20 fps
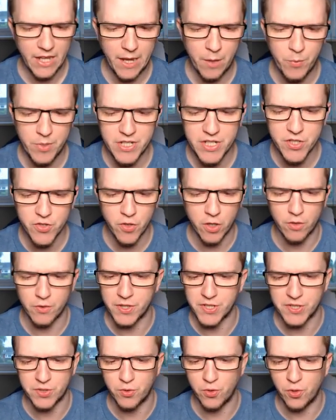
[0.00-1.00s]
And we just
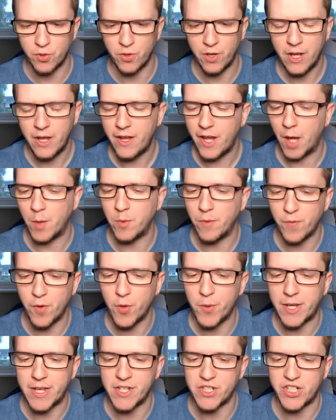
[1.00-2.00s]
struggled to score. And with
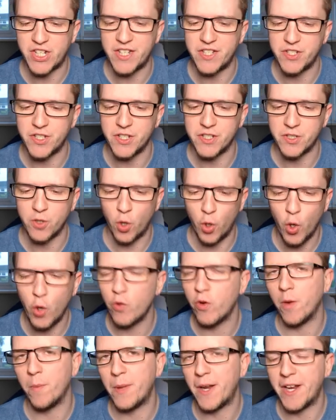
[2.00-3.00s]
Lukic injured,
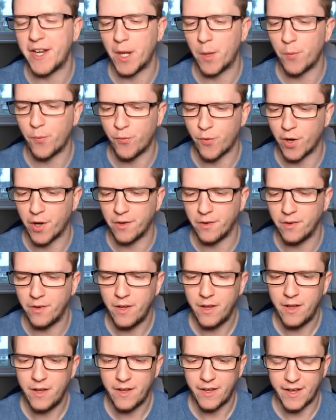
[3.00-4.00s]
Aura played up front
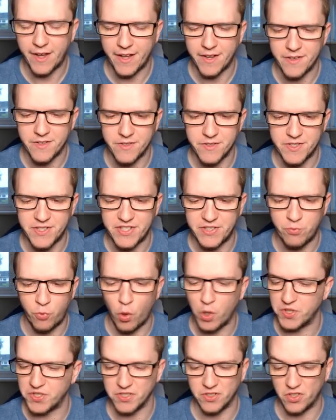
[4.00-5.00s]
and
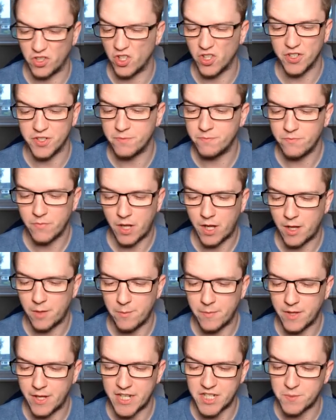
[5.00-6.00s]
wasn't good.
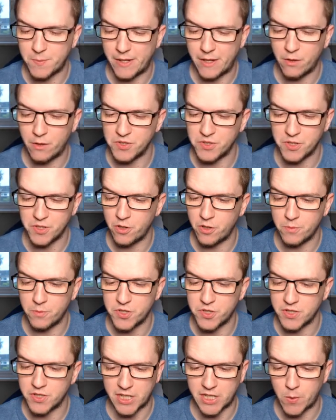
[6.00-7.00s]
Ismail is an
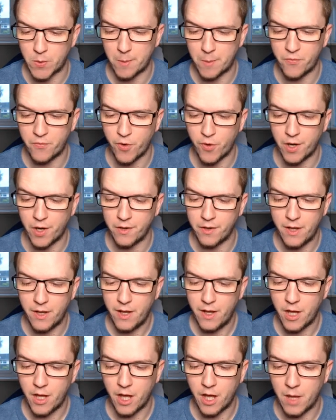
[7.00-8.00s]
option to go up front.
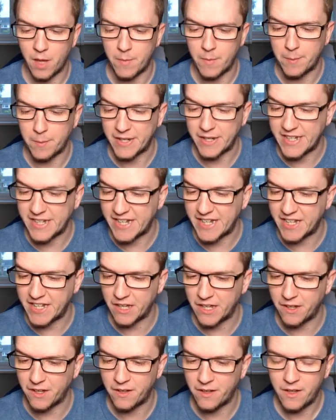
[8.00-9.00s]
Maybe
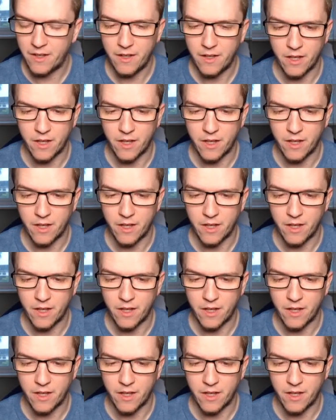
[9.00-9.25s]
Niga,